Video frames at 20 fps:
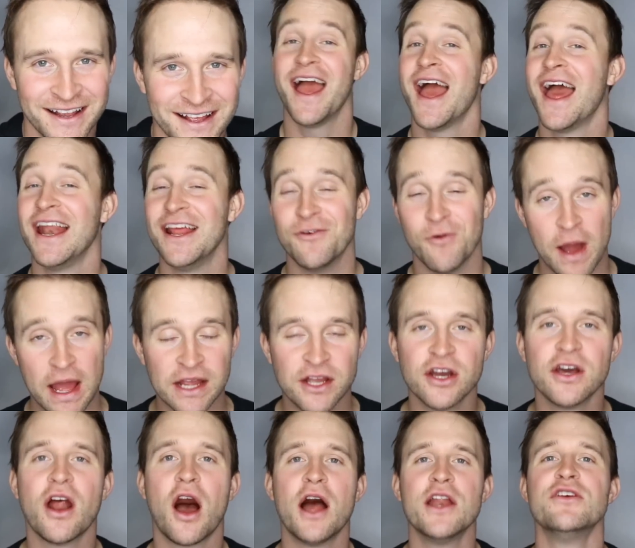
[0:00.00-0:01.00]
Anyway,
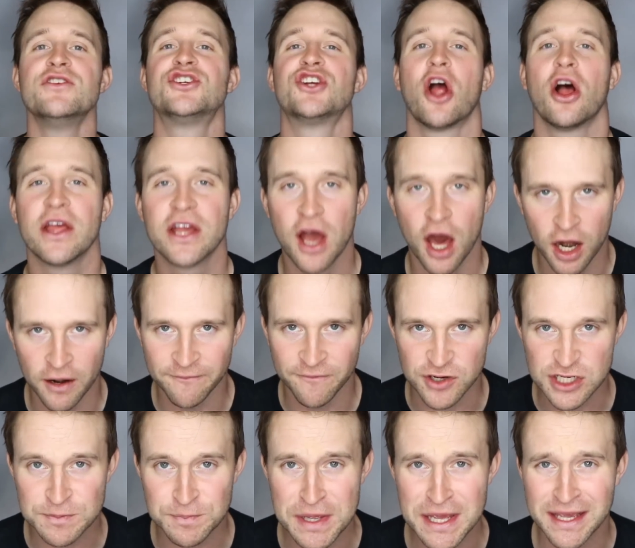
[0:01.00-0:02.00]
good on you, Charlie Hunnam, for
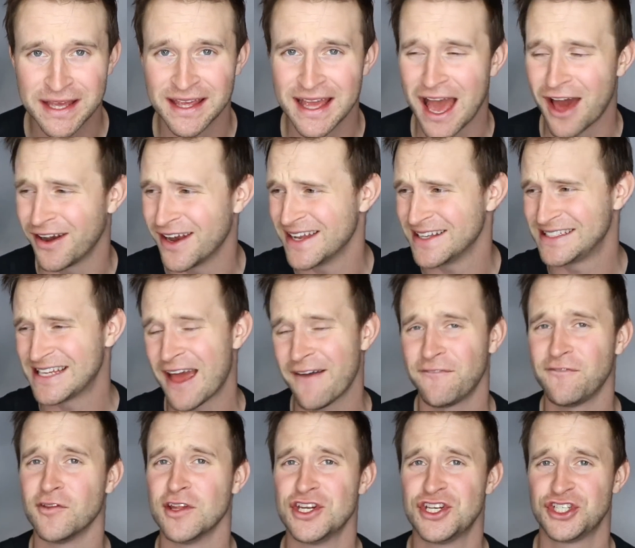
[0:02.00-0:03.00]
speaking out, and it
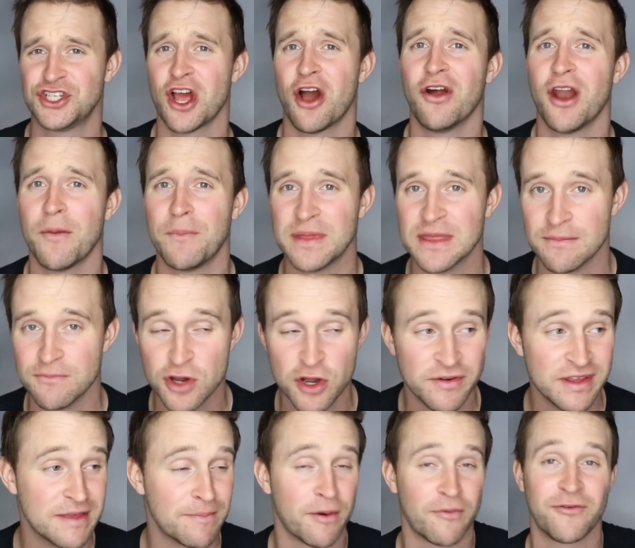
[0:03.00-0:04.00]
definitely showed up in the
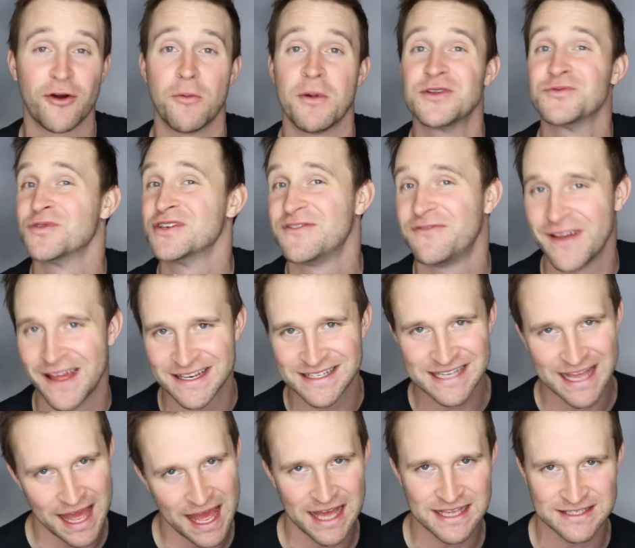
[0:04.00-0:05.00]
movie. The performance was
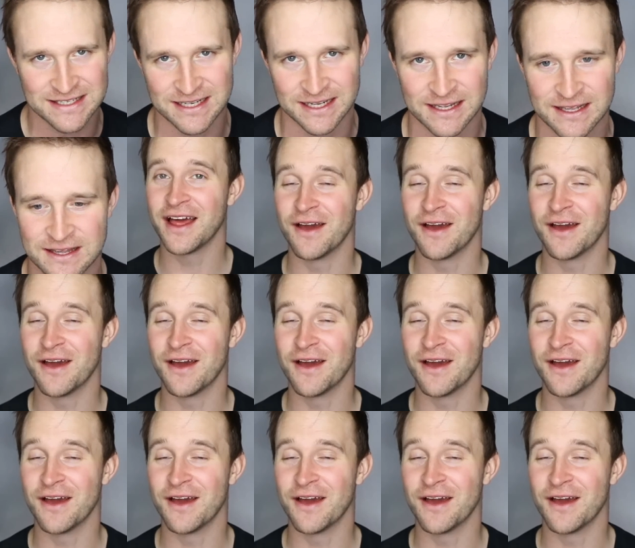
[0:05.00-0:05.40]
fantastic.